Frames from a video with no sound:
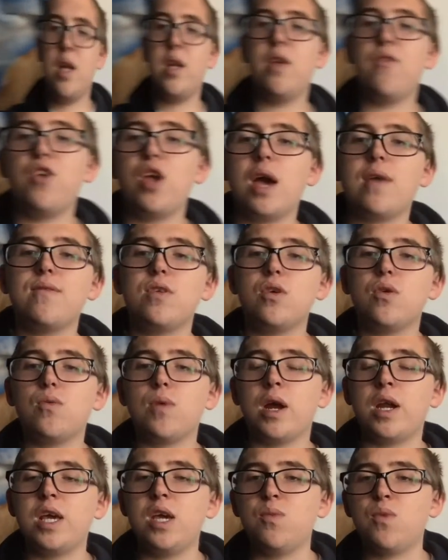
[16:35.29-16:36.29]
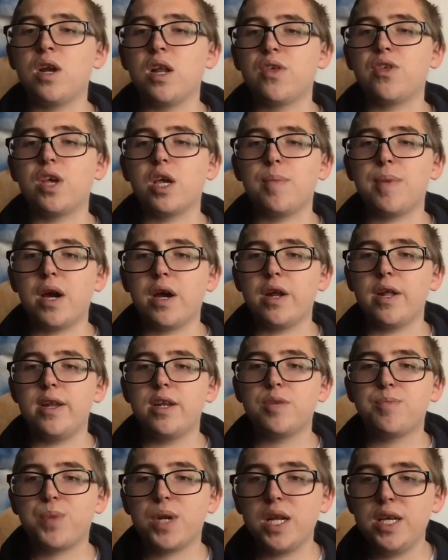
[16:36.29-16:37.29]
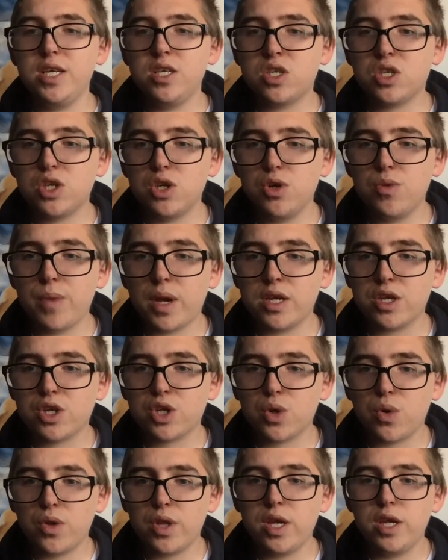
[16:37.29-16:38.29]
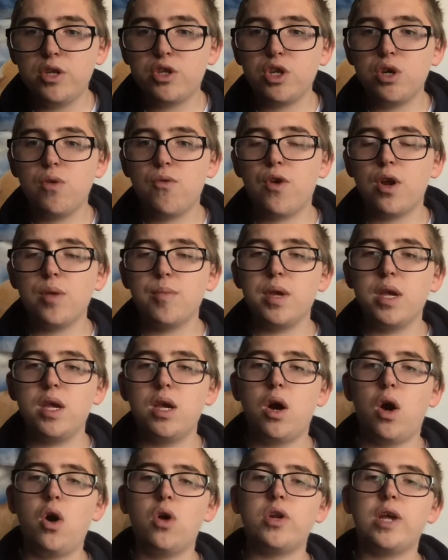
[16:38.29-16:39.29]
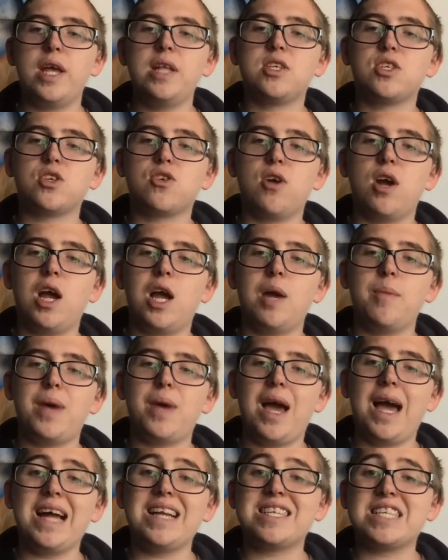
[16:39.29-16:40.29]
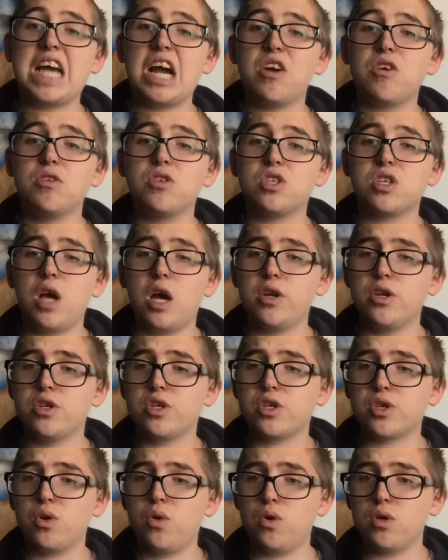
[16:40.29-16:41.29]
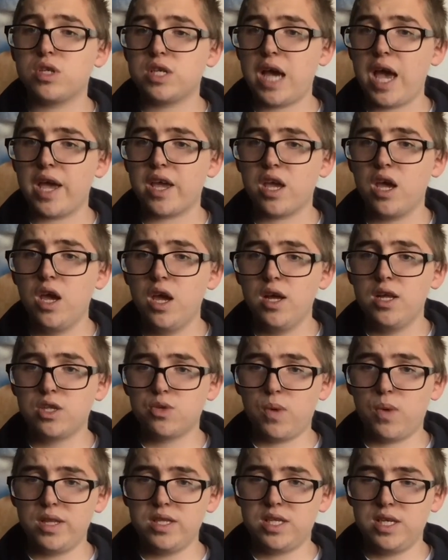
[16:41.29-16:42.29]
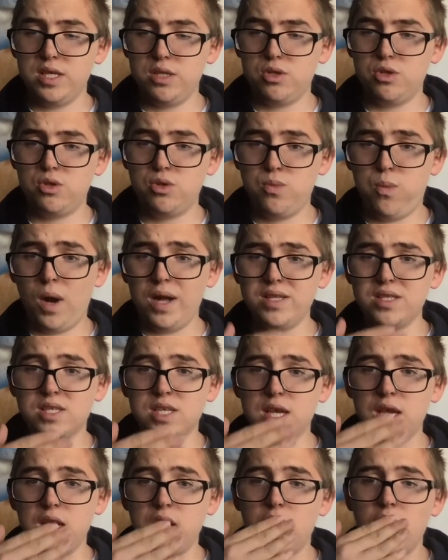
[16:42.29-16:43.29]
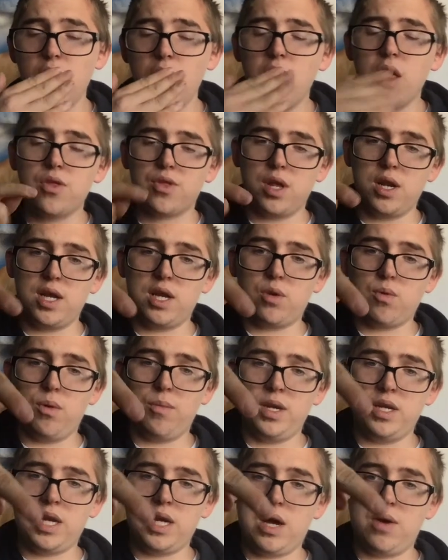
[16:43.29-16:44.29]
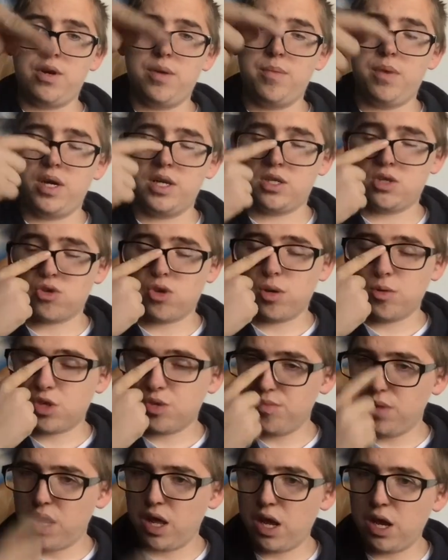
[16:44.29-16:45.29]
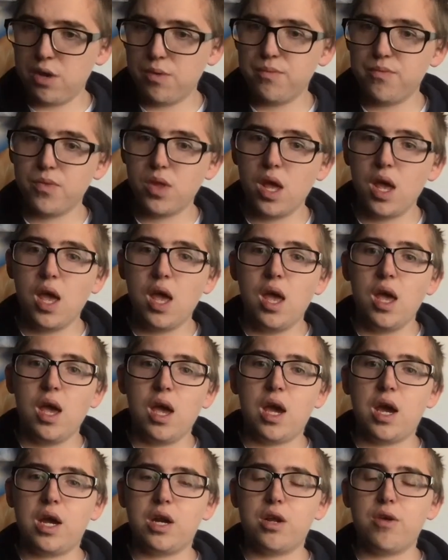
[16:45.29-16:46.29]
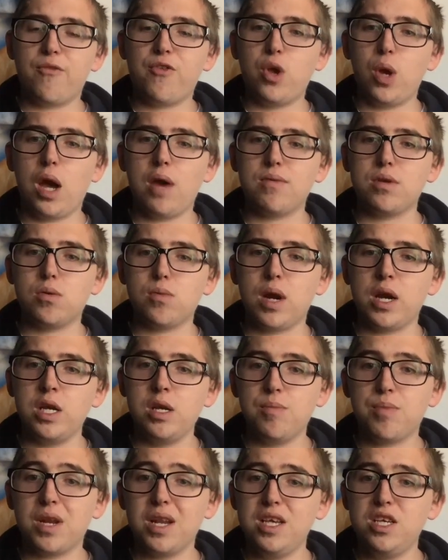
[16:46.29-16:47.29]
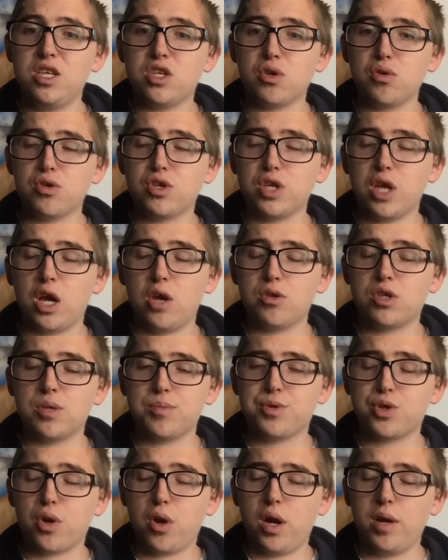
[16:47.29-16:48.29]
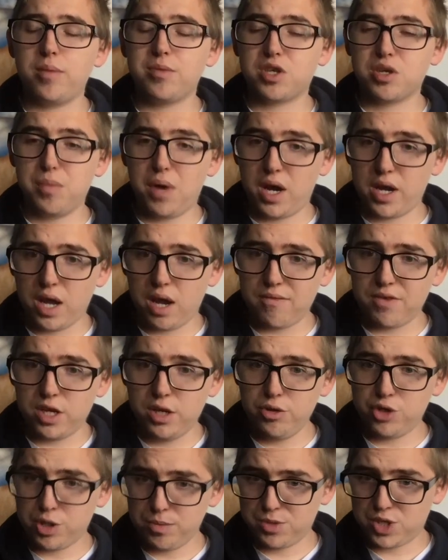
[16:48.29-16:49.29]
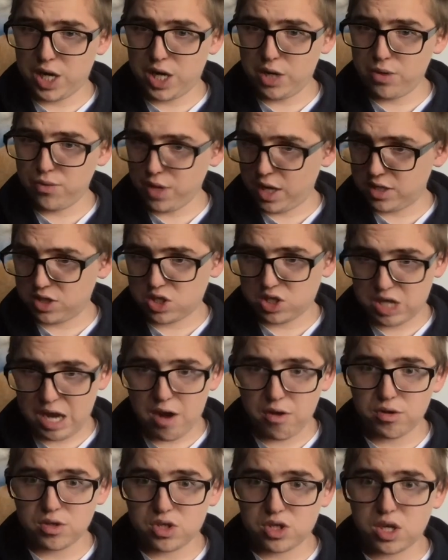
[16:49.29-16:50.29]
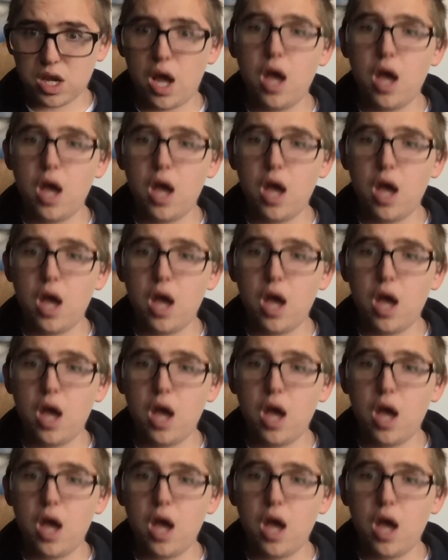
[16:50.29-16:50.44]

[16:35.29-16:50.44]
if you haven't already, while I think about it, please do make sure that you do follow me on Instagram at Terence_Tech2020. The link will be down in my description below. And if you haven't already, please also subscribe to my other YouTube channel, that's Terence